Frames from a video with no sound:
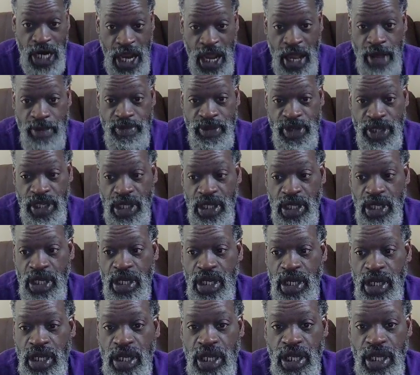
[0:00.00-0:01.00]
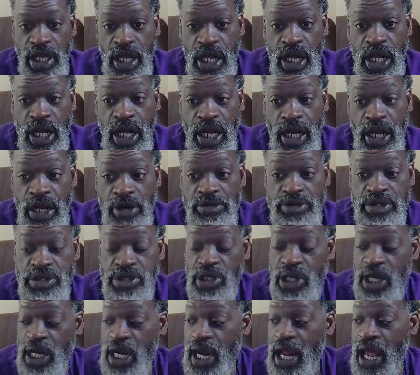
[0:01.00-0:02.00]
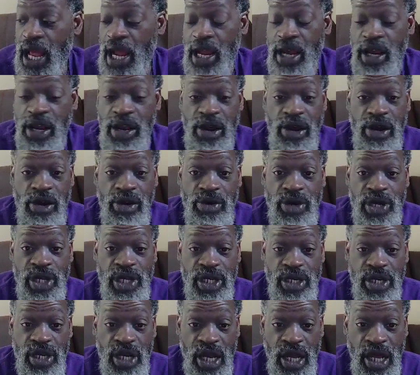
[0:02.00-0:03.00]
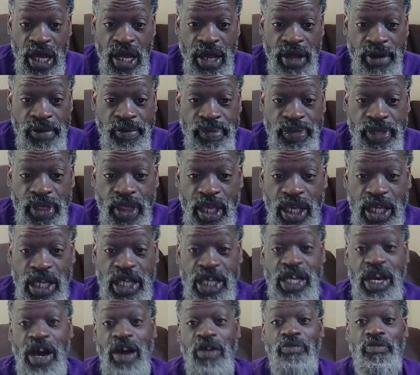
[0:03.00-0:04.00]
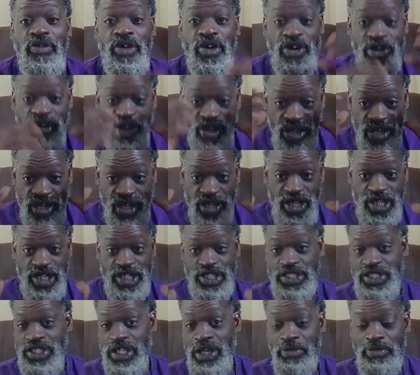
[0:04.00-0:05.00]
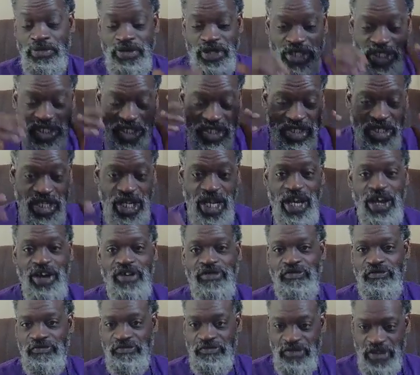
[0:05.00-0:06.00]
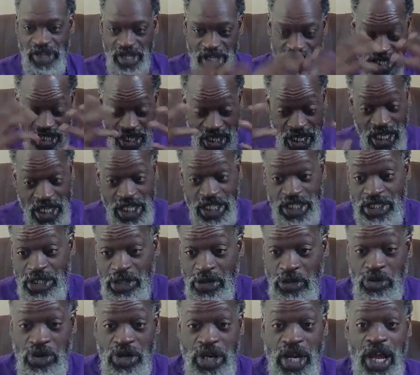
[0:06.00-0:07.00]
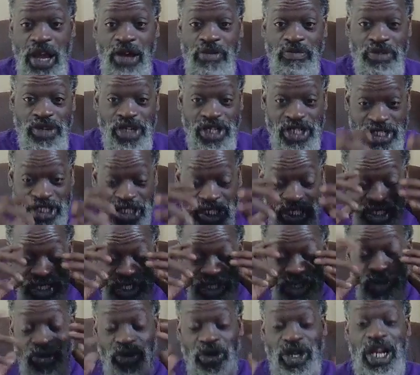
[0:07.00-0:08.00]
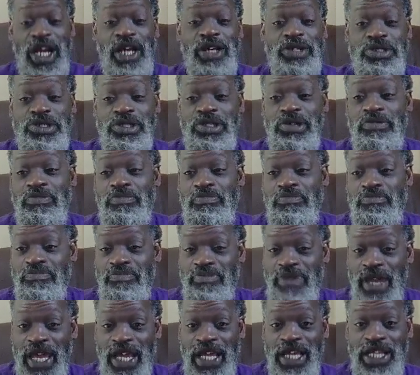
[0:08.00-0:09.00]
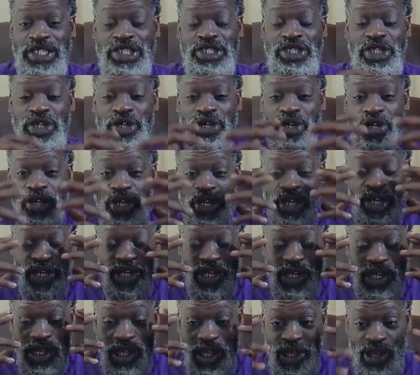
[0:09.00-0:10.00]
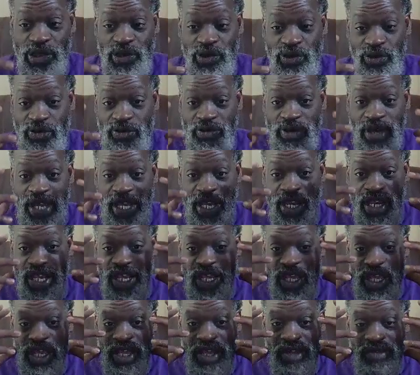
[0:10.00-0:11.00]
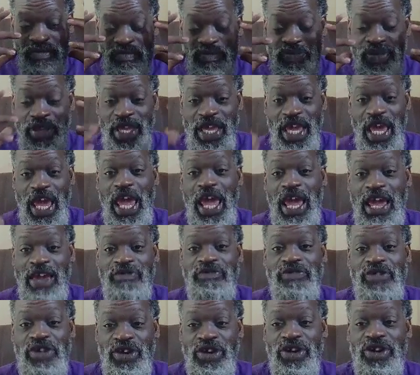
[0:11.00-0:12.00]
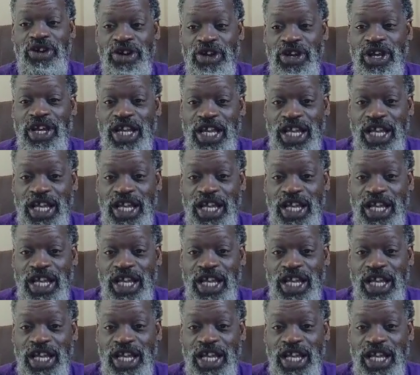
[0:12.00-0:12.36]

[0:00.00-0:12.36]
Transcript: copy so that I could go on and cover some of the stuff that he's throwing out, because he's throwing out some major human behavior